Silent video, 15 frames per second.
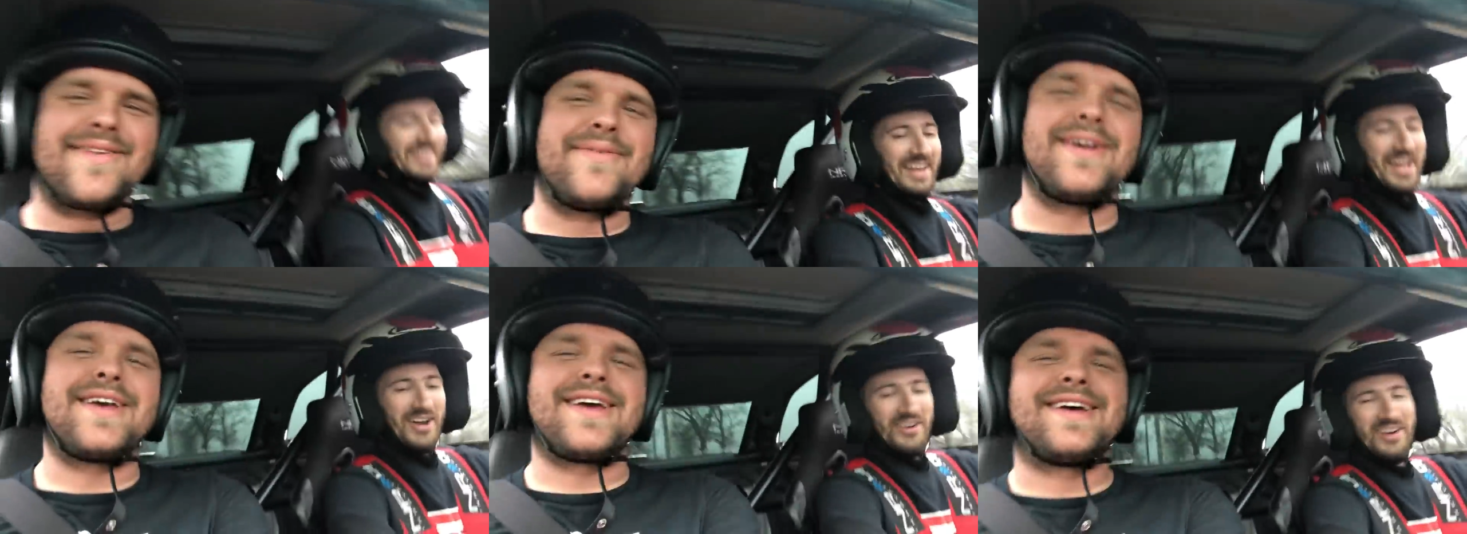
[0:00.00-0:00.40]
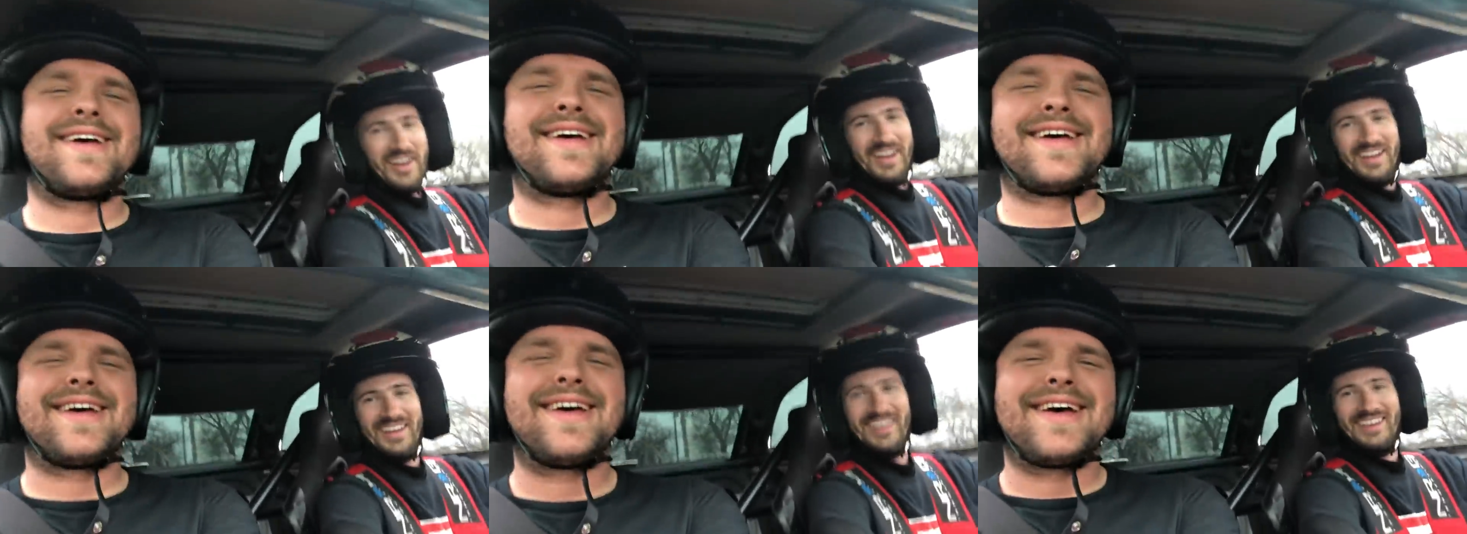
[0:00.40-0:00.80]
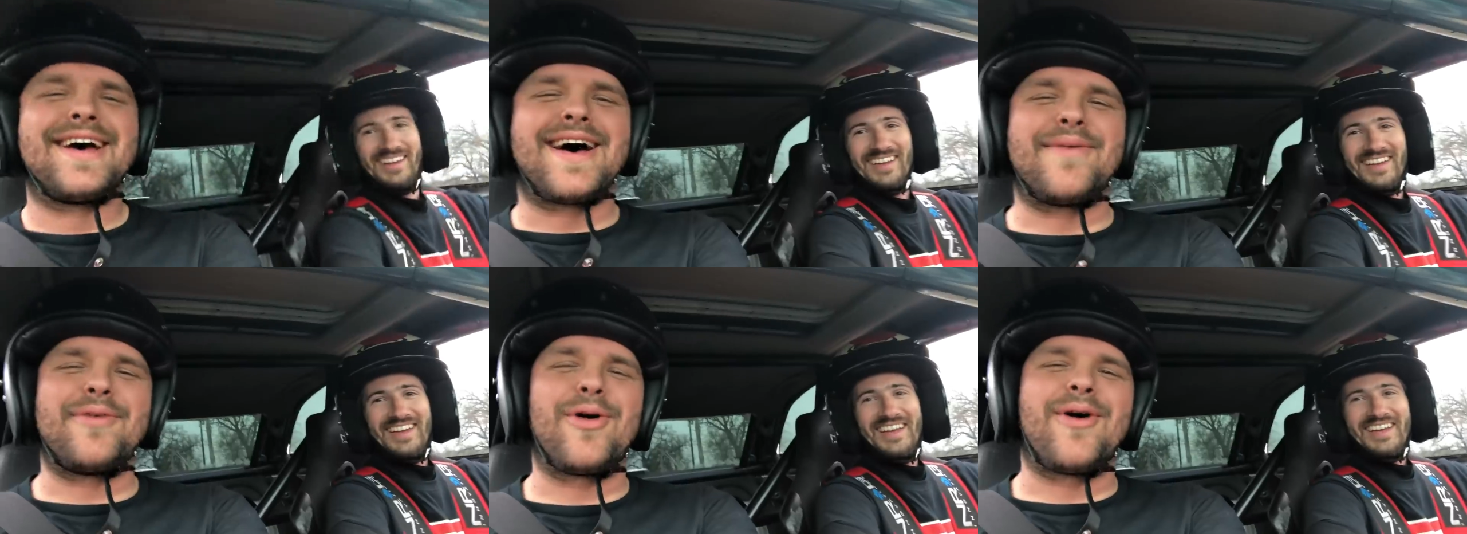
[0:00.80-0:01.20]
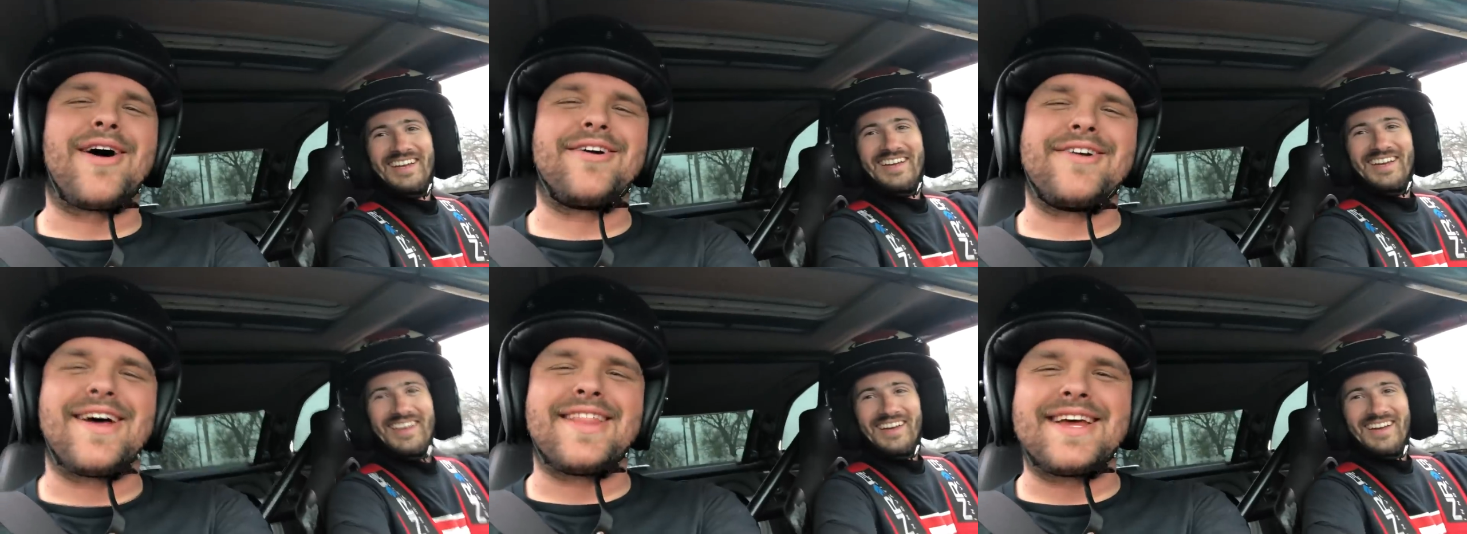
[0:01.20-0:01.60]
Speaker 1: gonna, now, uh, I'm gonna
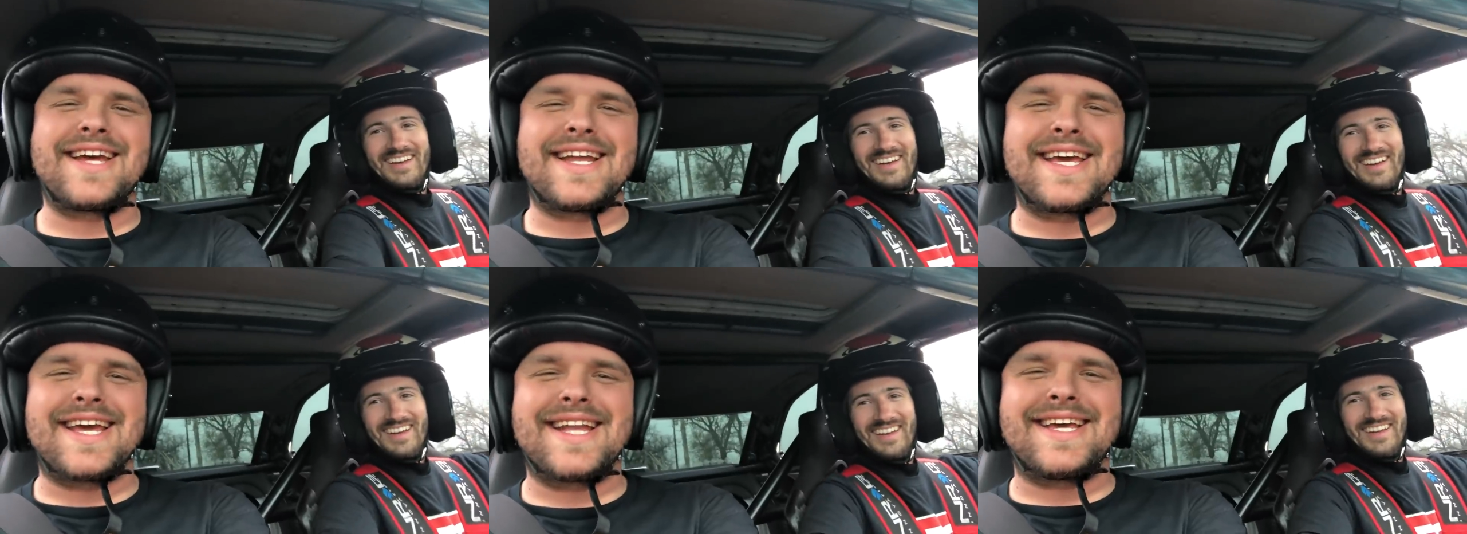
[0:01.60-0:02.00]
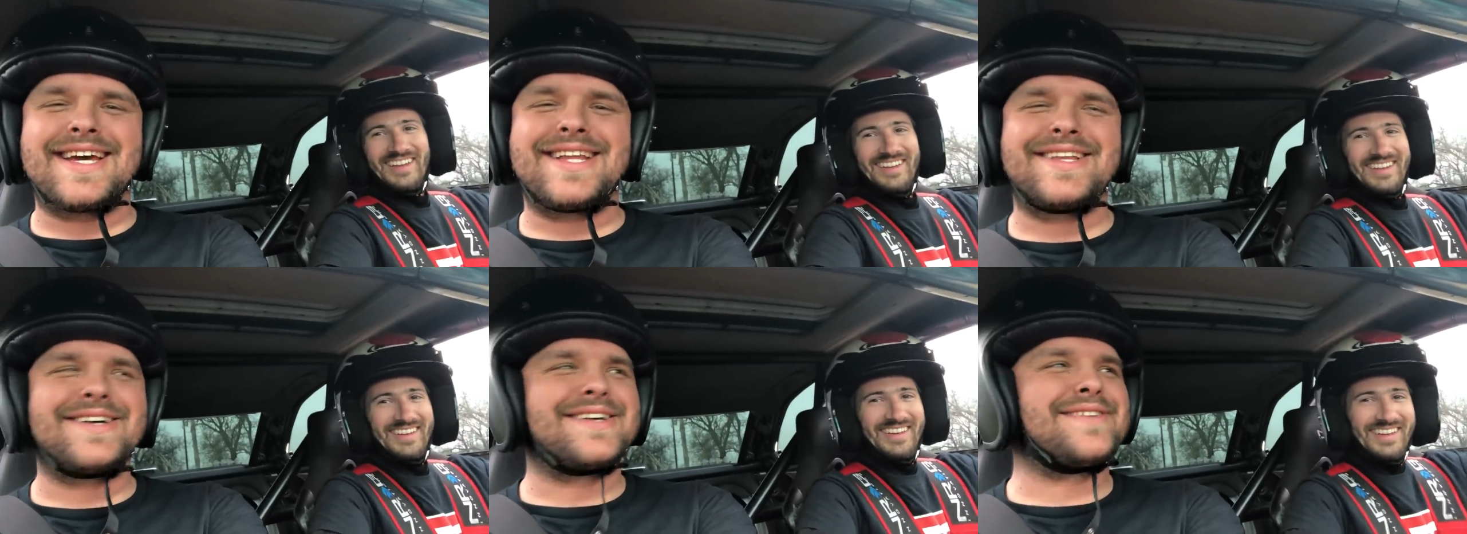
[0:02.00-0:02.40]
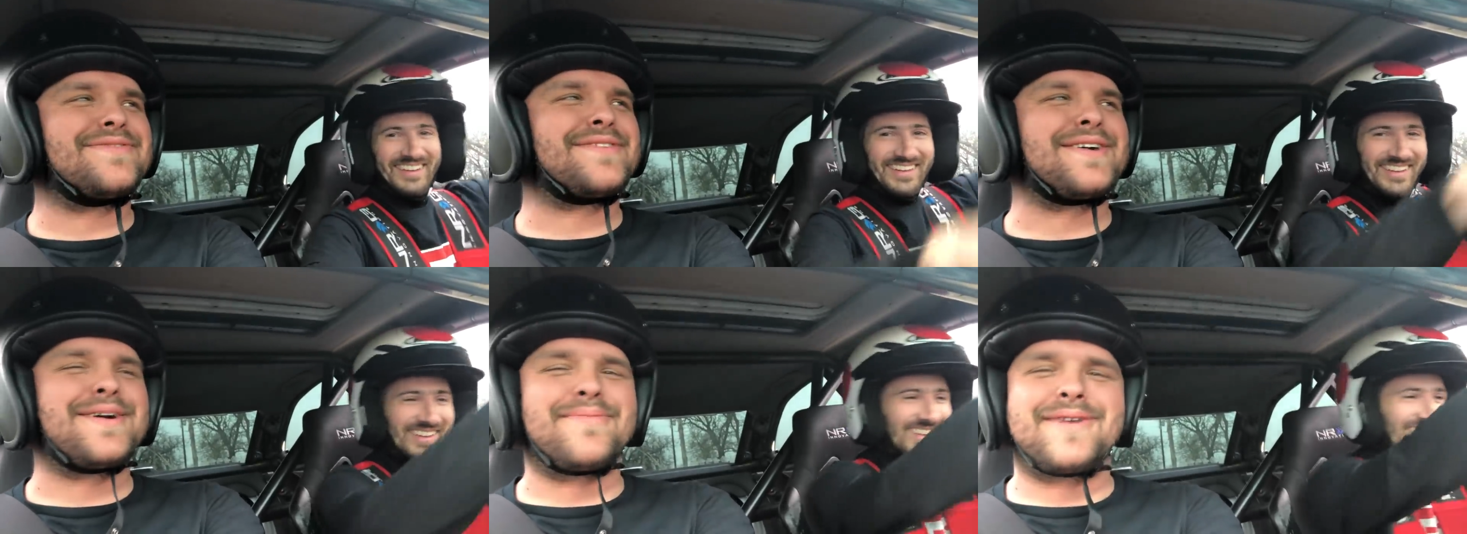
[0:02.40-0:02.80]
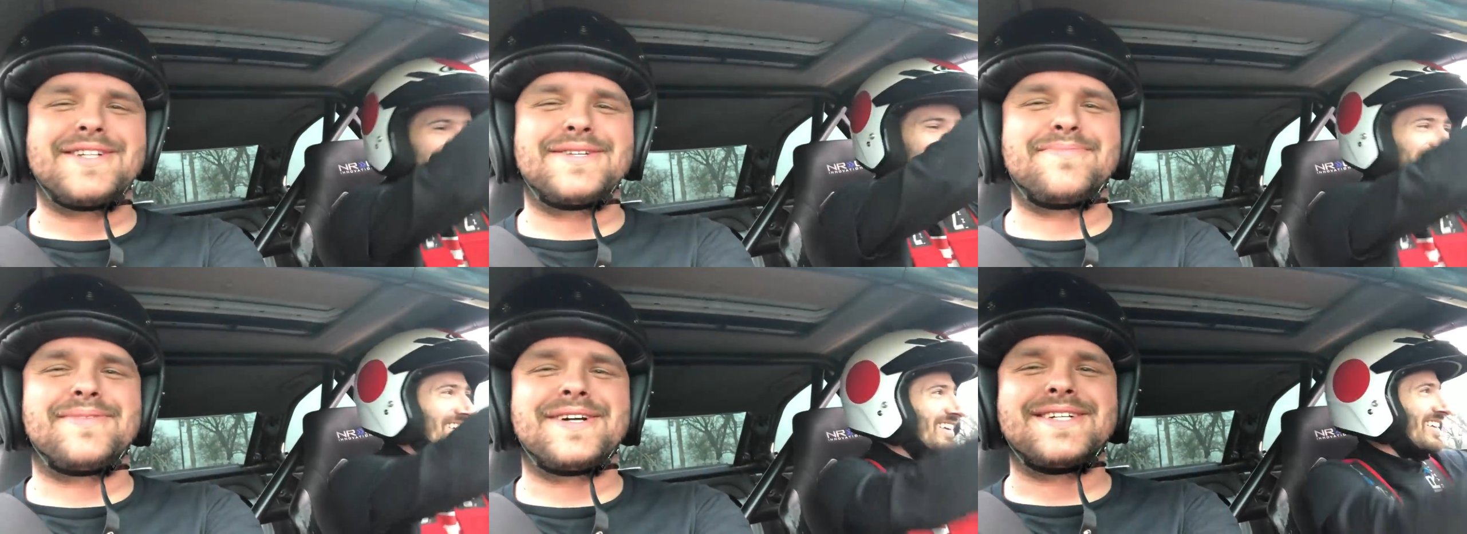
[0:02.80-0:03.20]
walk around like an idiot looking for a
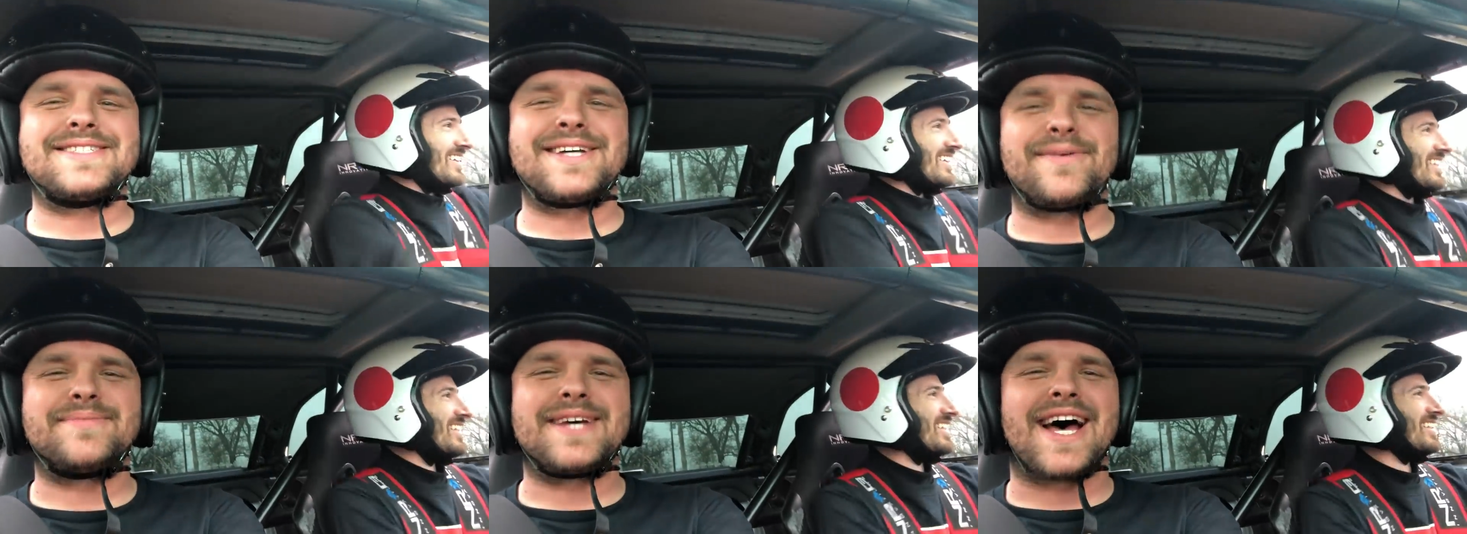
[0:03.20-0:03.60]
bunch of birds up